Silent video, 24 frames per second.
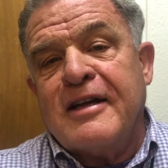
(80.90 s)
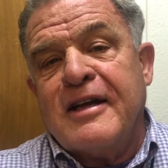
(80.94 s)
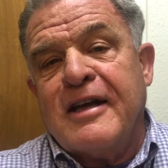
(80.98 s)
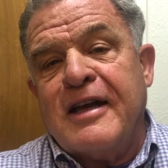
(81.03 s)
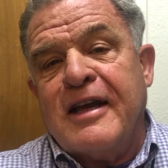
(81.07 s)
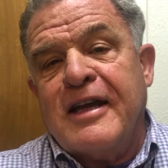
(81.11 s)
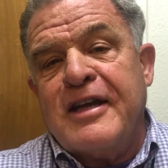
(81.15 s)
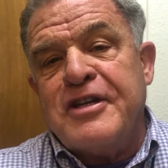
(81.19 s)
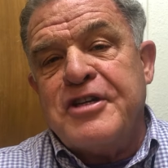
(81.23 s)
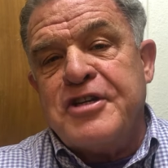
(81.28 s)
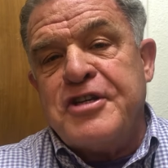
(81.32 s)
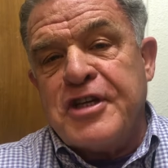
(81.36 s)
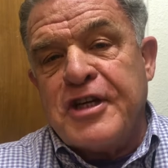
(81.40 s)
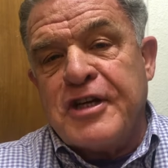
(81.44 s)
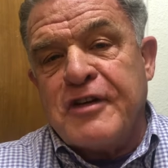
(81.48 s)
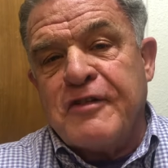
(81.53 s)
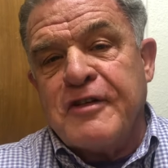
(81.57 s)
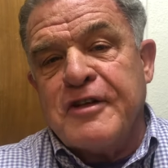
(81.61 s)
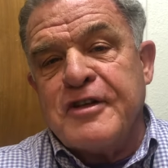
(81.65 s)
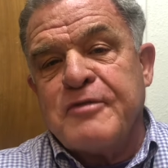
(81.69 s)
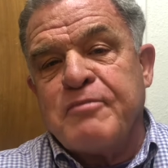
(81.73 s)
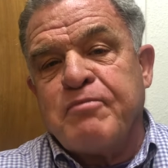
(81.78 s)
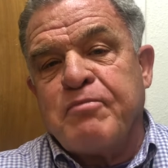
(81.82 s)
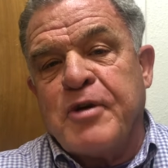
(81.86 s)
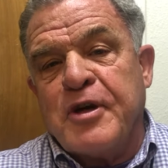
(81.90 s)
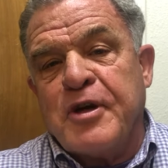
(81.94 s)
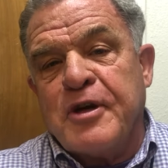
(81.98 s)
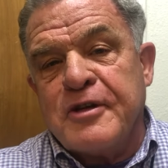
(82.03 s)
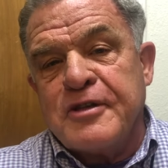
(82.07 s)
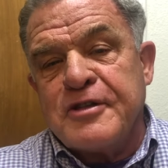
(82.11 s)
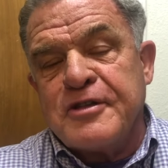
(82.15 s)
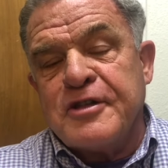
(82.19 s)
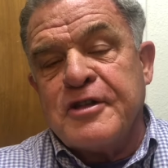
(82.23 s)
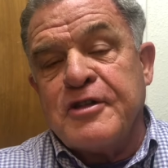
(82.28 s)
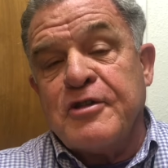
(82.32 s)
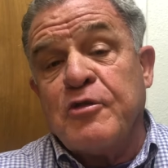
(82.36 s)
A generous
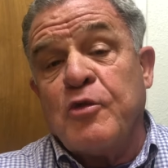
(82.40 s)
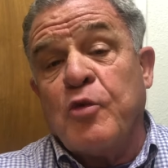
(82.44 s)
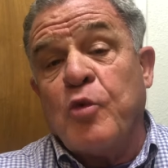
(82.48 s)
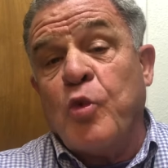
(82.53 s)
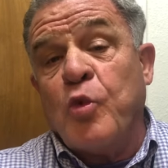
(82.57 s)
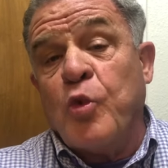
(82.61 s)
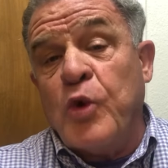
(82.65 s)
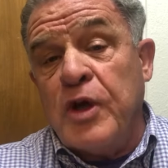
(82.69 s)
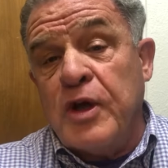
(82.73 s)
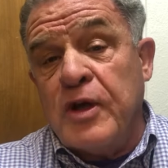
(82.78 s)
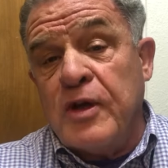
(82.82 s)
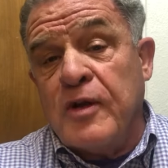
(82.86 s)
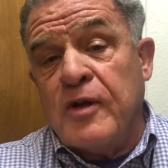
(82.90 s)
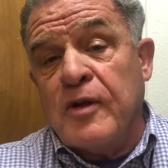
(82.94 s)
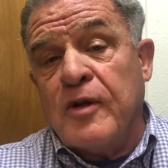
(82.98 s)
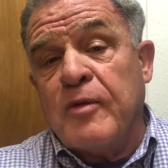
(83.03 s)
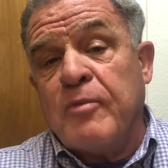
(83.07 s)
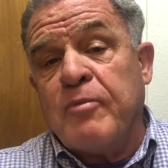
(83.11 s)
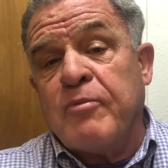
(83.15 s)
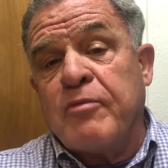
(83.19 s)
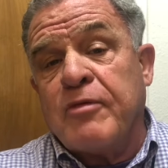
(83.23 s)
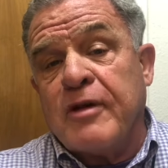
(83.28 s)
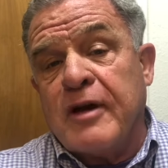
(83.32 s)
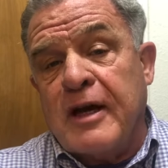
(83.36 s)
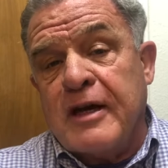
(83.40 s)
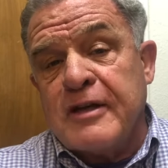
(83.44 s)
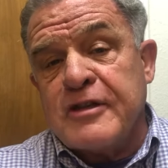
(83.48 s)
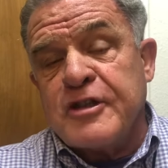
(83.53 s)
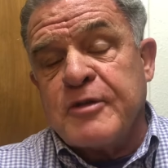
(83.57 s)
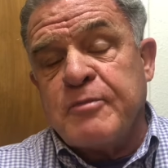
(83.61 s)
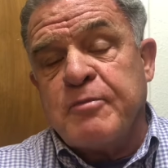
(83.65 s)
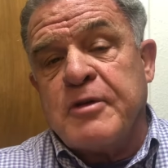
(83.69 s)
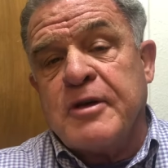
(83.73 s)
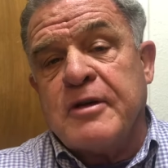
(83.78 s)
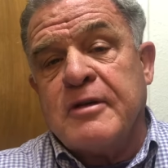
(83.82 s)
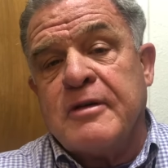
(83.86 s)
person will
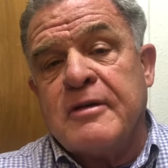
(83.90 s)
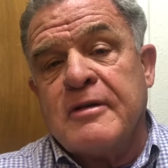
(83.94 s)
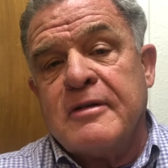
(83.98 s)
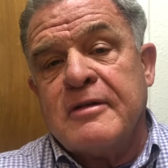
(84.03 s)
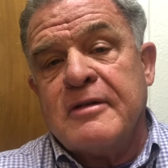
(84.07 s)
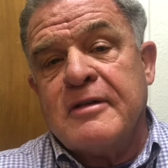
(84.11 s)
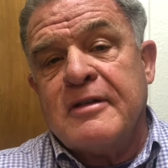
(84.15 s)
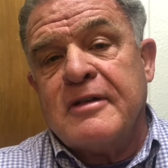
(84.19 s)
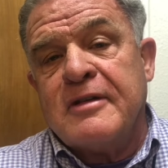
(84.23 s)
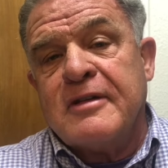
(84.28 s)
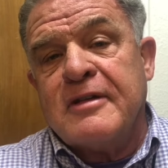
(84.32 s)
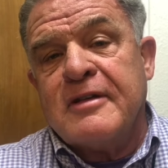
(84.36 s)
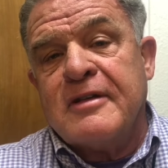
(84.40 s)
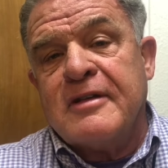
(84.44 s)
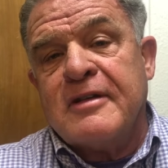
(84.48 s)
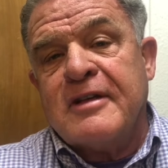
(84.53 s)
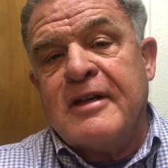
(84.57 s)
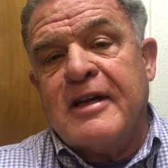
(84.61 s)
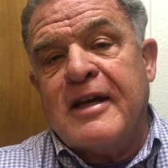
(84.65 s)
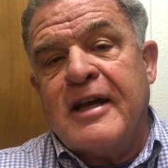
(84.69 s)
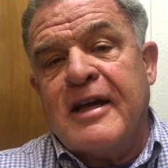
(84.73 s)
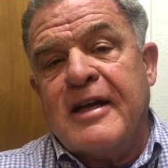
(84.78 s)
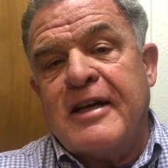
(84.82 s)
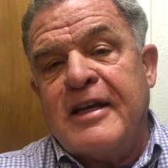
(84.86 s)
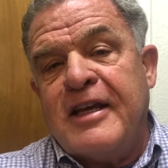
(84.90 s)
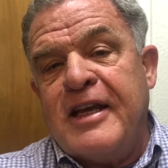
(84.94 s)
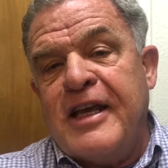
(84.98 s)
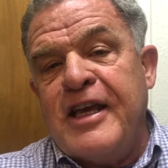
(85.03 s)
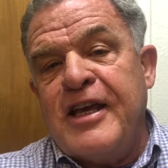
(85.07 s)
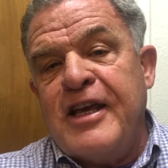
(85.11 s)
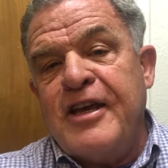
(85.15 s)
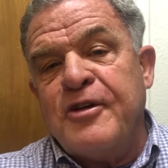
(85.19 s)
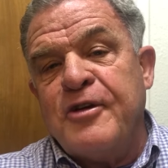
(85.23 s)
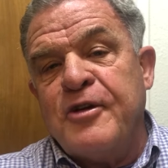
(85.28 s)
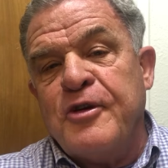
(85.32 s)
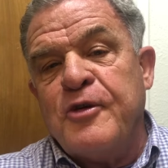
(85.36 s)
prosper, and
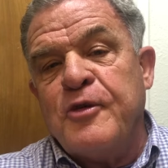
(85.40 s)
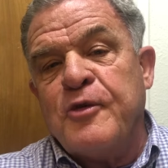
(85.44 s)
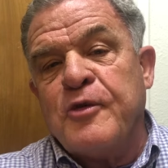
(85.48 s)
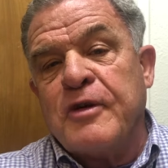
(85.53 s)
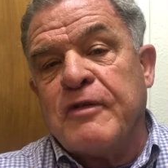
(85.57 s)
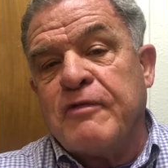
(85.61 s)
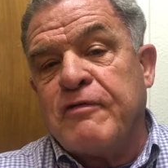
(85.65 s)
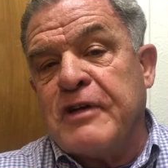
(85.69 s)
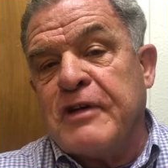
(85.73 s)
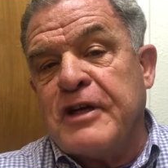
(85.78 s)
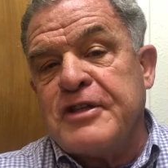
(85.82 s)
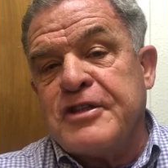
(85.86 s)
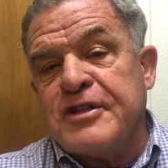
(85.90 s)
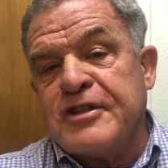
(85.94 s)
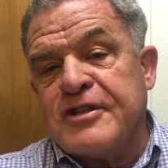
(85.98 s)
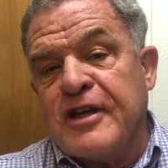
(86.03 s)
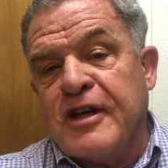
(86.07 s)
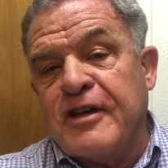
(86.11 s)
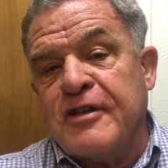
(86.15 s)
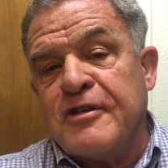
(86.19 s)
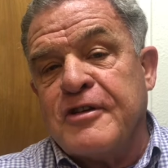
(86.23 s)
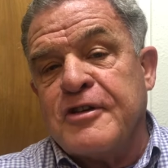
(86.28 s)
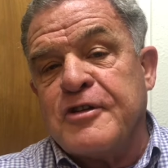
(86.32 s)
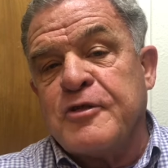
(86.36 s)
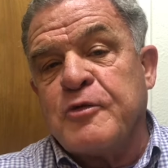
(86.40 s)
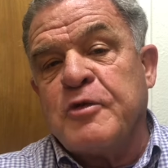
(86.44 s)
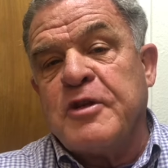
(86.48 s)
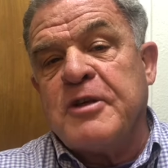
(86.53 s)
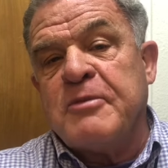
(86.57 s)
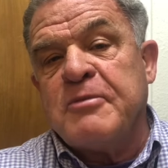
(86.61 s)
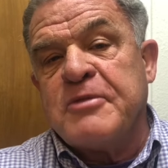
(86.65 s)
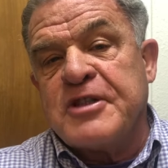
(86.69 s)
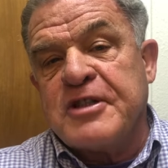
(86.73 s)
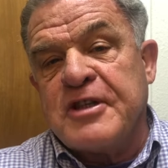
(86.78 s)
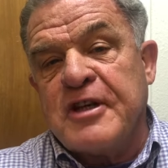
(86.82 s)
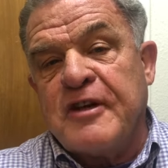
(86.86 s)
he who refreshes others will
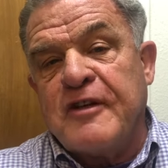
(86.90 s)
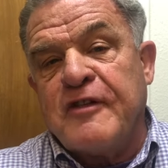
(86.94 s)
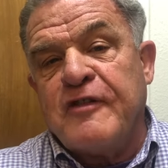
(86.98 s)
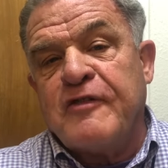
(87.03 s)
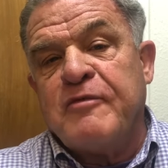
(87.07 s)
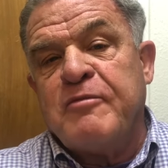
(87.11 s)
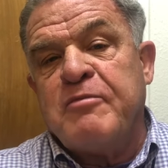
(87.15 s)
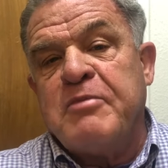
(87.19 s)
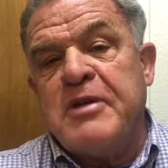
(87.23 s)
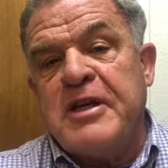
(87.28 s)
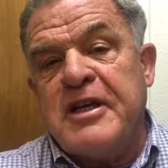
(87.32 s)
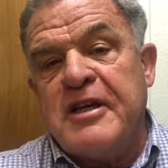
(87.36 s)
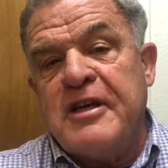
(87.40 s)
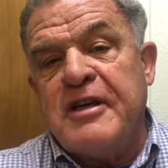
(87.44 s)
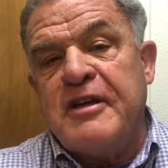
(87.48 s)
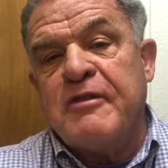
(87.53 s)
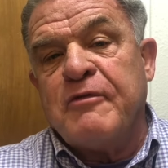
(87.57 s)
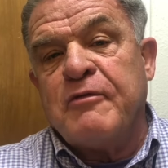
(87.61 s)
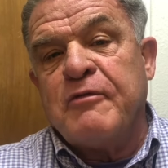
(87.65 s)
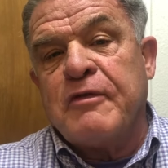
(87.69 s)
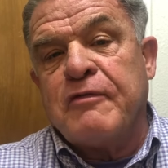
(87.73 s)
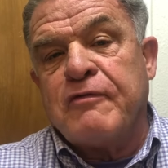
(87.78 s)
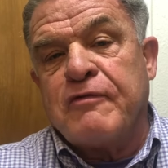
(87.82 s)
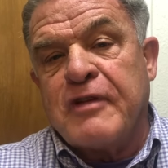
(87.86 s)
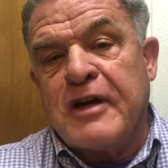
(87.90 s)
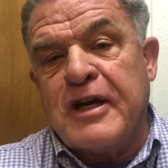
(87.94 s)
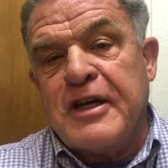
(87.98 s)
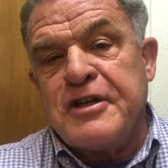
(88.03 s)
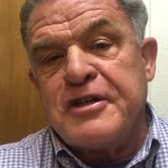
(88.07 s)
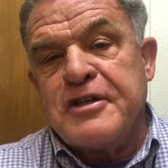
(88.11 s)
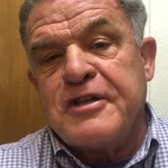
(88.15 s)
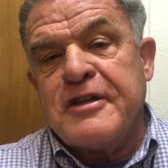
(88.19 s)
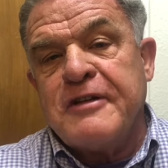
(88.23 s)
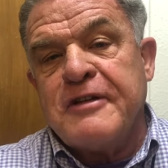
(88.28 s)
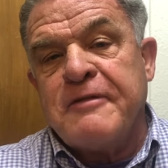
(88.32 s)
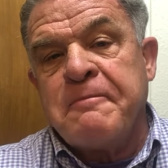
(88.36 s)
himself be
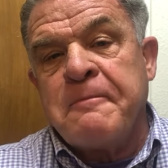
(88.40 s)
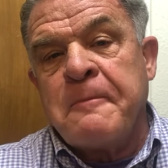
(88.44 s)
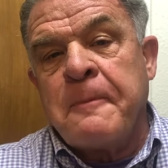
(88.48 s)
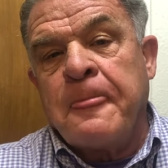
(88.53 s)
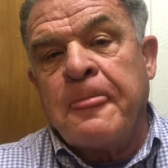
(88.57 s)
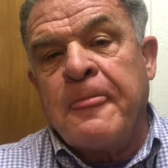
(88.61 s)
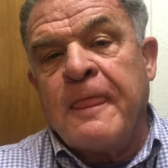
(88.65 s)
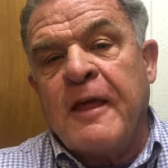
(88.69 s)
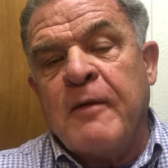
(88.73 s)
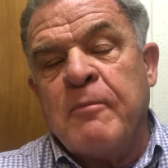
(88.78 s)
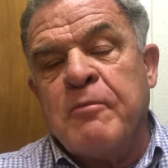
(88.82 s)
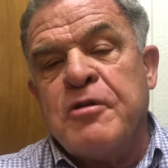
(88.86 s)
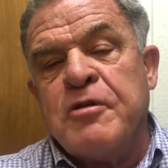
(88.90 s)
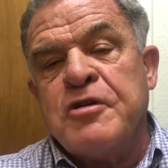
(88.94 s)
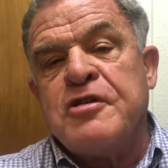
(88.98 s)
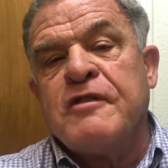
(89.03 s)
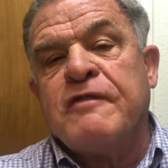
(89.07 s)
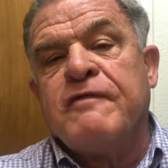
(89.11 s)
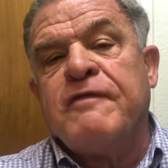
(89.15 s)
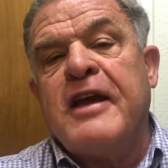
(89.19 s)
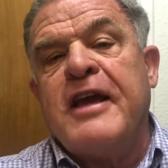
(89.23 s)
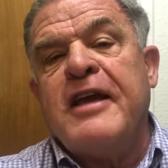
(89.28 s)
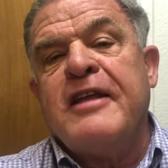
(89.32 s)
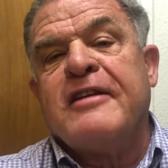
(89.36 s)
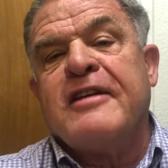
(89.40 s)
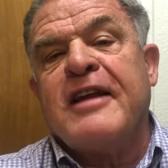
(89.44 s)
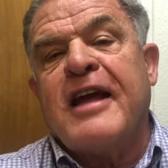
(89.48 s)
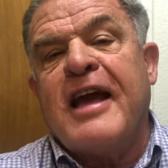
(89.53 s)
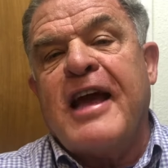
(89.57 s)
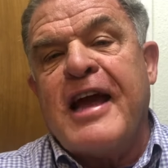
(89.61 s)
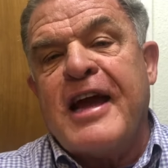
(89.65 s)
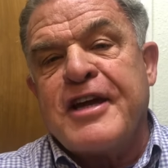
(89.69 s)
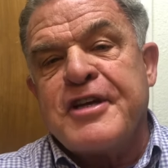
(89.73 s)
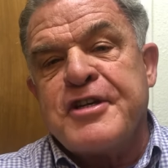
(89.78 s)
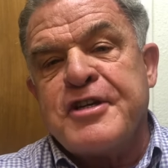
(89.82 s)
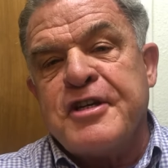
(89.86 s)
refreshed. Put your faith to
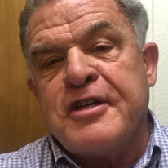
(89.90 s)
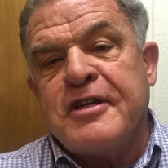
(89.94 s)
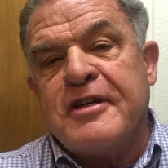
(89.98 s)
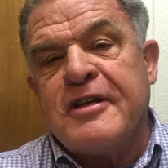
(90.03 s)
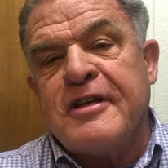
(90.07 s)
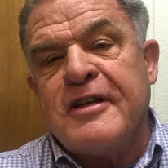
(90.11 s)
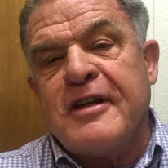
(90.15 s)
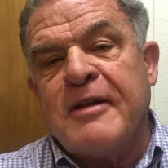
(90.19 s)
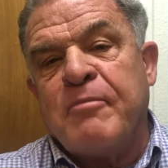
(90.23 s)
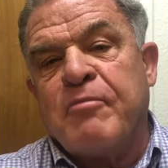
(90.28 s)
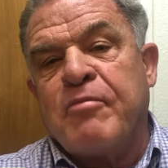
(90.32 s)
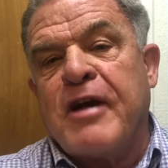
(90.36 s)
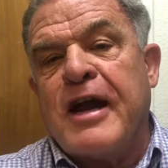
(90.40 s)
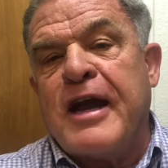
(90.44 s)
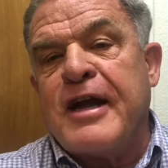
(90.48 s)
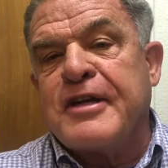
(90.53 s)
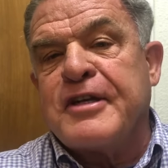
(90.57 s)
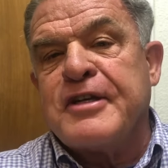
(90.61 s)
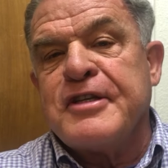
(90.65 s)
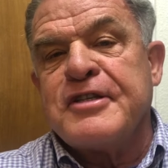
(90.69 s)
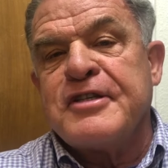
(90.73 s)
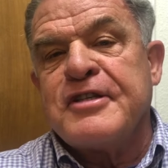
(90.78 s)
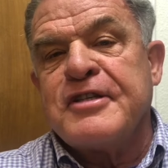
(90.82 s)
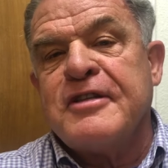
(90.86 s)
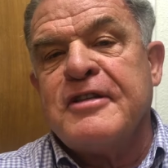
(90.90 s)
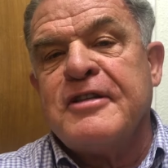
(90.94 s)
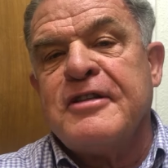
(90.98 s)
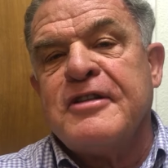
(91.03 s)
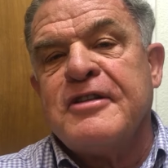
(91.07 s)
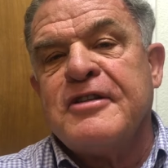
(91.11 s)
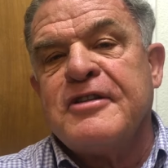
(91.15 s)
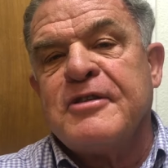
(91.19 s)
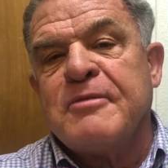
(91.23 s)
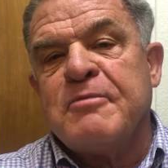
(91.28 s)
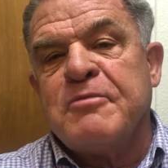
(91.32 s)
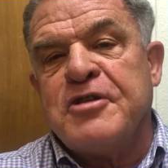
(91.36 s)
action and practice
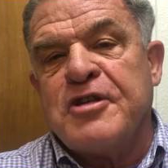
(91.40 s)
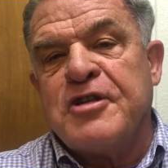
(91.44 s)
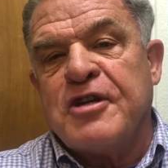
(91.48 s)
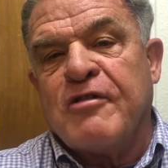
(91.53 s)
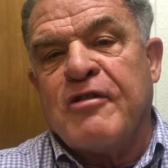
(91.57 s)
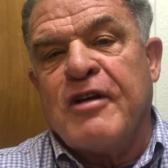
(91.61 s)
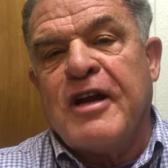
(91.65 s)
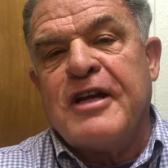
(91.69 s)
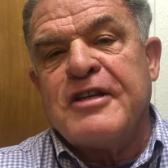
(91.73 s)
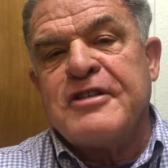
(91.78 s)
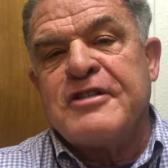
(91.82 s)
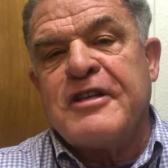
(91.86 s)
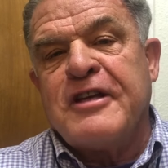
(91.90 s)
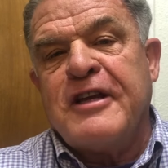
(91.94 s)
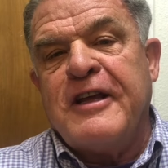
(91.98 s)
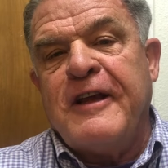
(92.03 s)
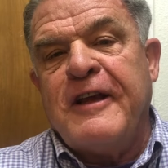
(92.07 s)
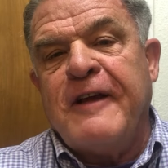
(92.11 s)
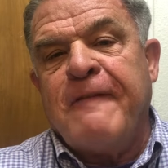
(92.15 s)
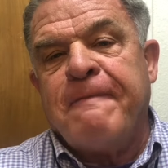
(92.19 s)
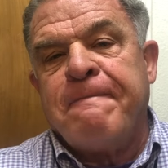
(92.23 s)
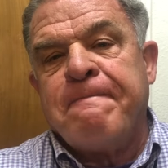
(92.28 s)
some generosity.